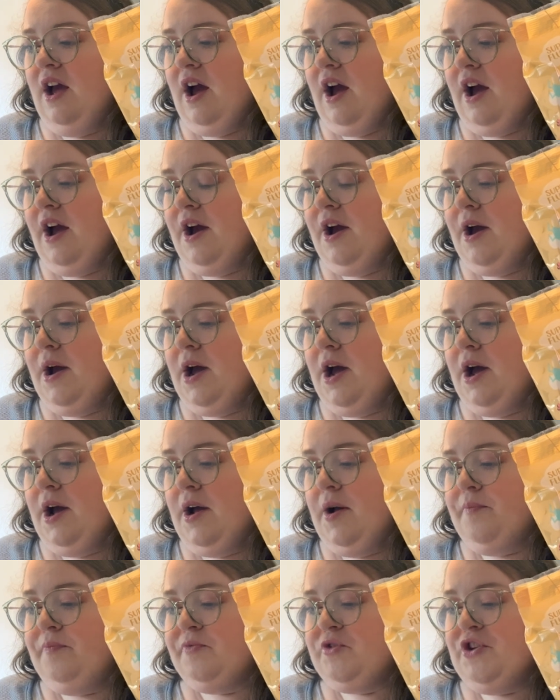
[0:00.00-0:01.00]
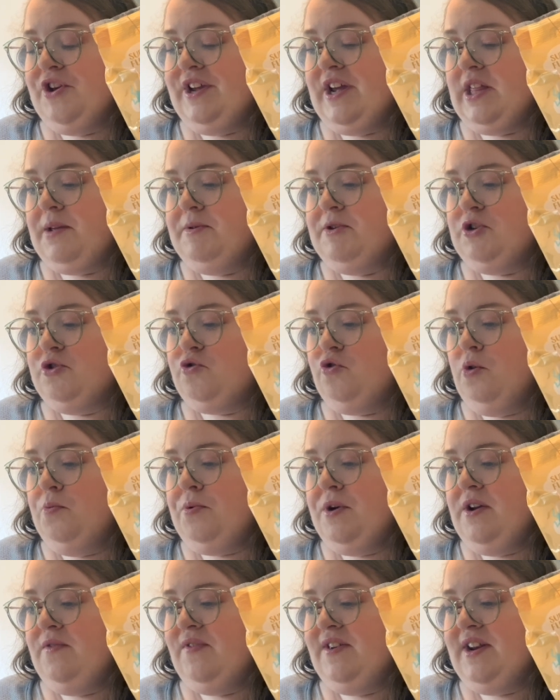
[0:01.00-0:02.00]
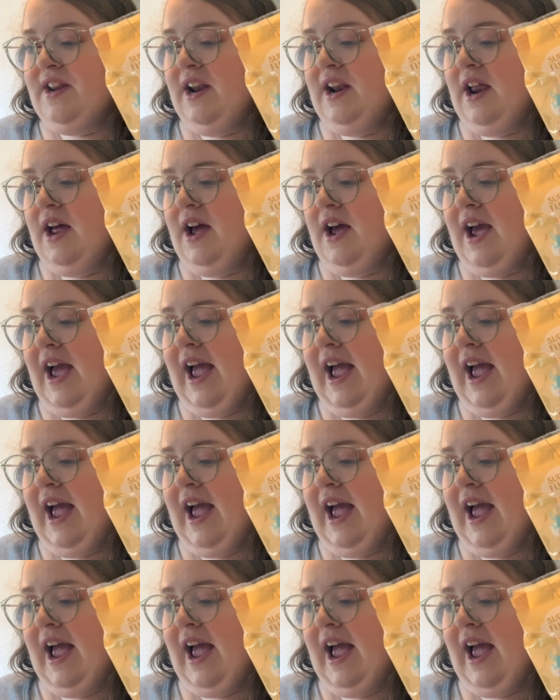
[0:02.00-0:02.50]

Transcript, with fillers: Um, you can get them in strawberry, vanilla,